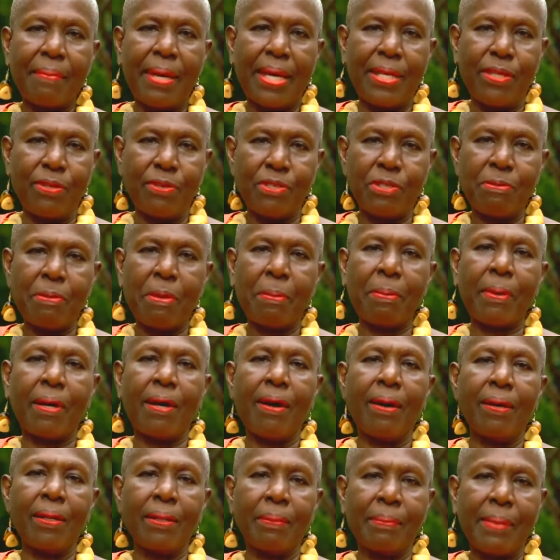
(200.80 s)
And my newspaper
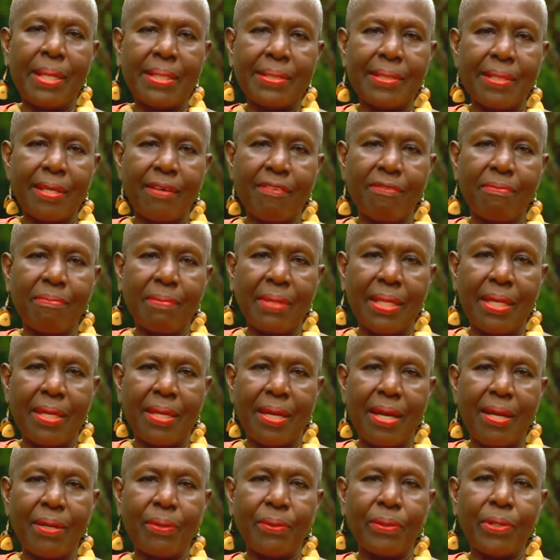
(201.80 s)
column has given
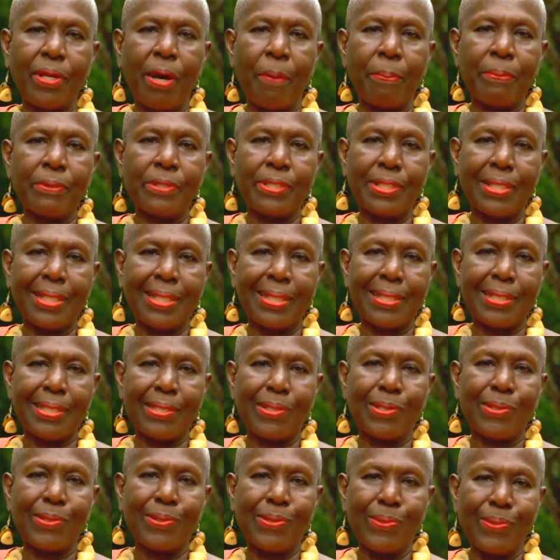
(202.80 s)
me a good
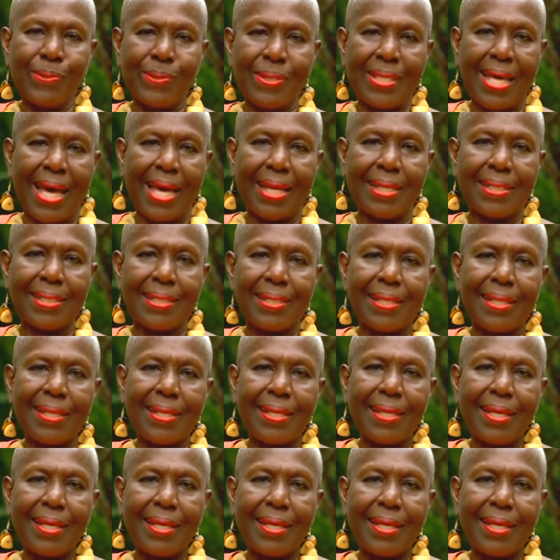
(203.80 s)
opportunity to do that.